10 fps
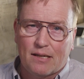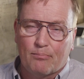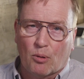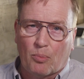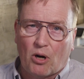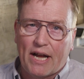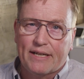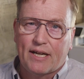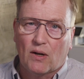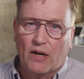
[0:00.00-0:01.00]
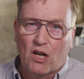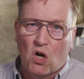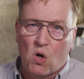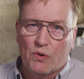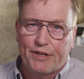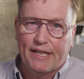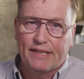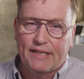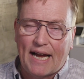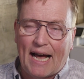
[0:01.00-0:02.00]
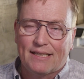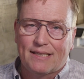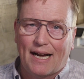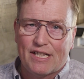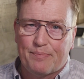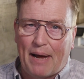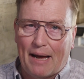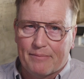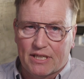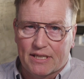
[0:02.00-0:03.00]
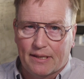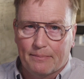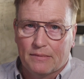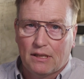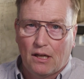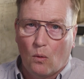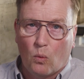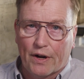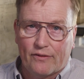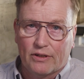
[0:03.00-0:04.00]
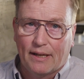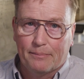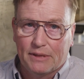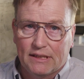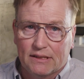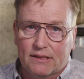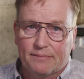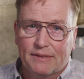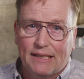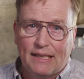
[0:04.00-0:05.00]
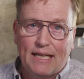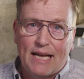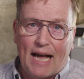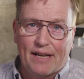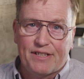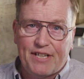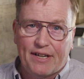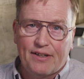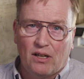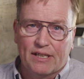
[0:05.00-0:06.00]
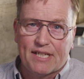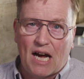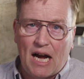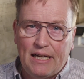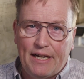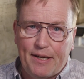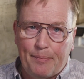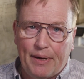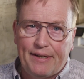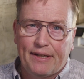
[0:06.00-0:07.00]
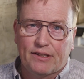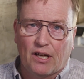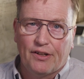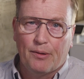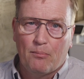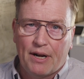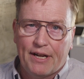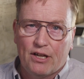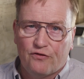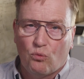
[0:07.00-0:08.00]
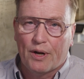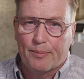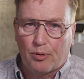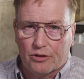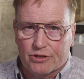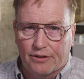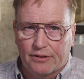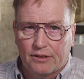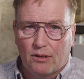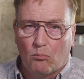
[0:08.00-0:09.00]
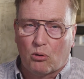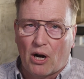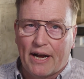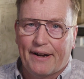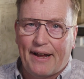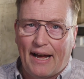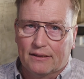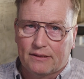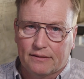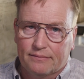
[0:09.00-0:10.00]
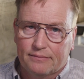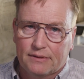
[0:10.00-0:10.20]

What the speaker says: some proprietary code in the anti-spam system, whatever that means. And Signal is highly dependent on the money of one person, Brian Acton.